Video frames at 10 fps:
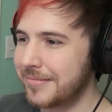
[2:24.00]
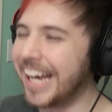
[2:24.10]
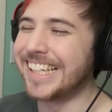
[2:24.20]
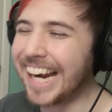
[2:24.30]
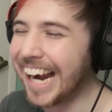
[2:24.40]

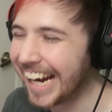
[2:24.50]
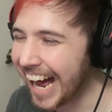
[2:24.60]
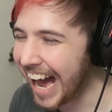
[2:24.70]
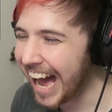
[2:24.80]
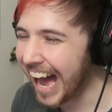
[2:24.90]
Anime
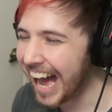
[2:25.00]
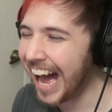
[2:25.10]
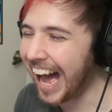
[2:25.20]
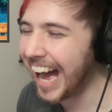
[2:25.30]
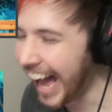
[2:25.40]

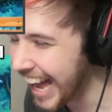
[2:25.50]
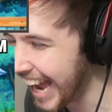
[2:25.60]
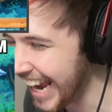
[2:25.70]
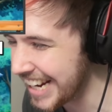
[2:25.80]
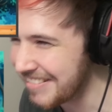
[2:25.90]

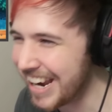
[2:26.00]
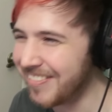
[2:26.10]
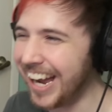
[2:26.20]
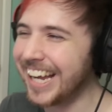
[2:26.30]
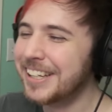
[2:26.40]

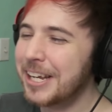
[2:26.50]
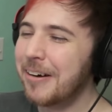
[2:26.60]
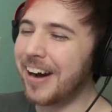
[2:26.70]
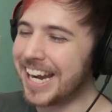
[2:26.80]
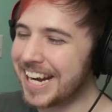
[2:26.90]
bot,
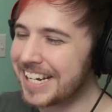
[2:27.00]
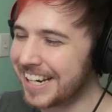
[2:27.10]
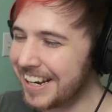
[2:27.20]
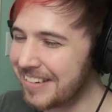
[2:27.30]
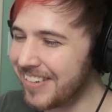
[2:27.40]
what are you
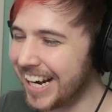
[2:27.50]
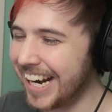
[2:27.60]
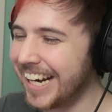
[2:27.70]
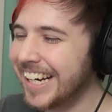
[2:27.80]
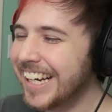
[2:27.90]
doing to
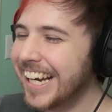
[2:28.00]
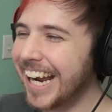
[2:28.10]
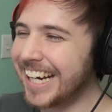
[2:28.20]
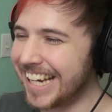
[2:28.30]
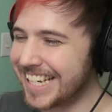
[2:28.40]
me?
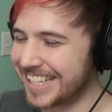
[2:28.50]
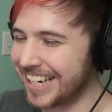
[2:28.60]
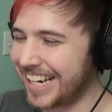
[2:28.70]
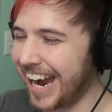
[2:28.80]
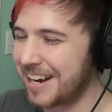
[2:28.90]
It does
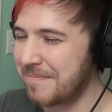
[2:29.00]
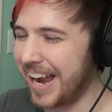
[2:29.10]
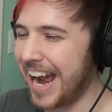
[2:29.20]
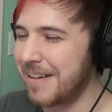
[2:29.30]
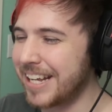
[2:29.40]
look kind of
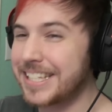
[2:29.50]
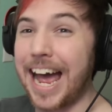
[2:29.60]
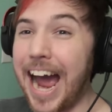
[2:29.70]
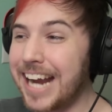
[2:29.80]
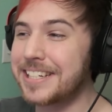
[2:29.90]
bad. It's
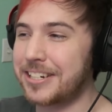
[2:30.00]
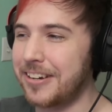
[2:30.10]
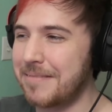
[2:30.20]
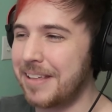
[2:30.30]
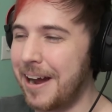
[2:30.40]
ice
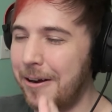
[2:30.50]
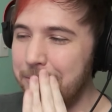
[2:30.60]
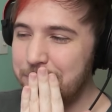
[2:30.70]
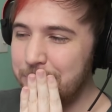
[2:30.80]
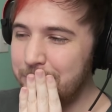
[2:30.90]
cream
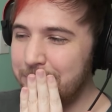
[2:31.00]
though.